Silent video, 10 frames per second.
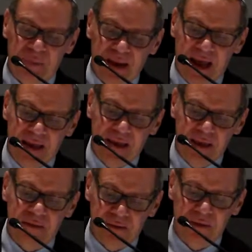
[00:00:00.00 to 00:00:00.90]
But I
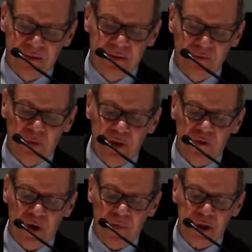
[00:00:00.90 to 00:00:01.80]
really
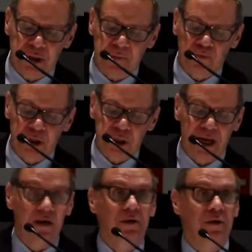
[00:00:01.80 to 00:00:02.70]
very much
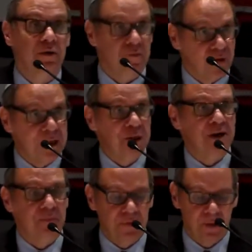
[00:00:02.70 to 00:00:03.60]
appreciate
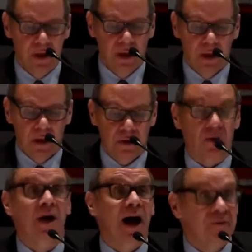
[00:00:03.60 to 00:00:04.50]
friendship,
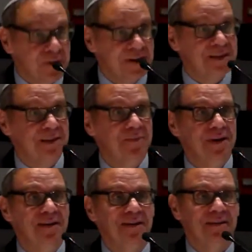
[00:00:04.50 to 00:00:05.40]
your confidence in
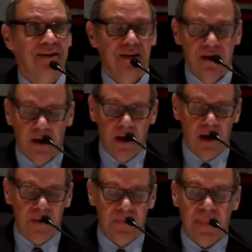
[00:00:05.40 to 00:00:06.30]
me,
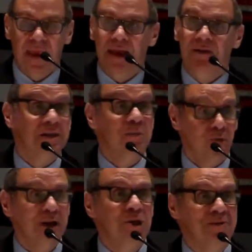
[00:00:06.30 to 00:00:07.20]
and the
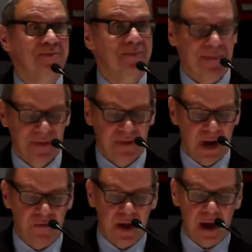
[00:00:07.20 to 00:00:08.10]
inspiration
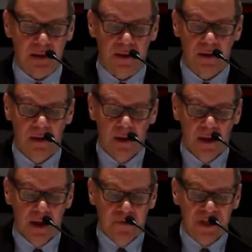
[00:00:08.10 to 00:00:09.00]
that I've gotten.
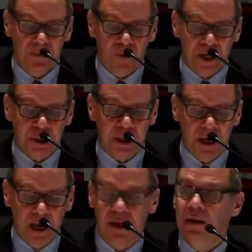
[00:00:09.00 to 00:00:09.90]

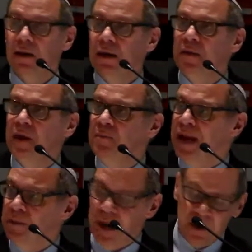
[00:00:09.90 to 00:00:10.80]
Inspiration in
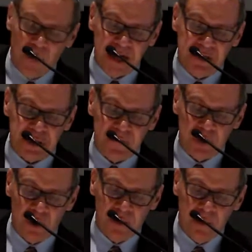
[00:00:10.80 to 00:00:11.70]
many ways, because I've
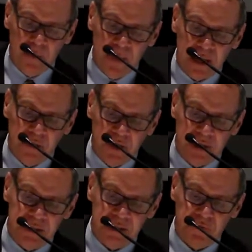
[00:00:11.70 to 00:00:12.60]
learned many
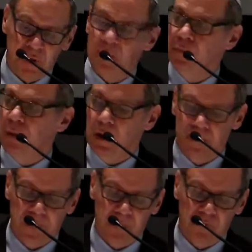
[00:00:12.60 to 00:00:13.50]
things from
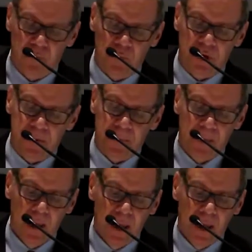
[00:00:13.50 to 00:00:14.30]
Marie.